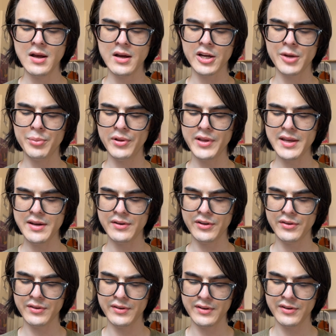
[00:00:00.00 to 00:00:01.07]
complete
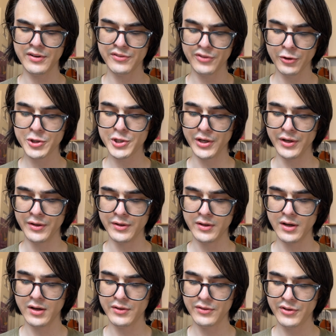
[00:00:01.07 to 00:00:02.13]
desertion
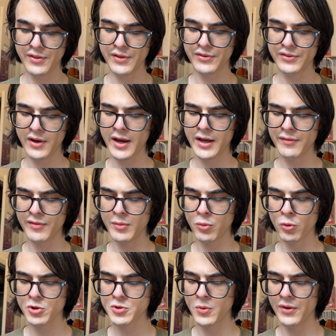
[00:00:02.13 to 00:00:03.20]
to the side of the
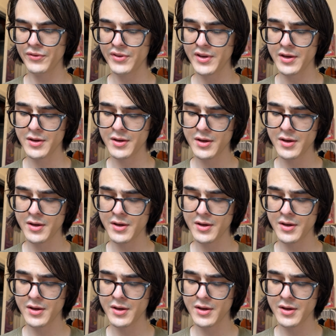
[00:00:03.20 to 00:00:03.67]
bourgeoisie,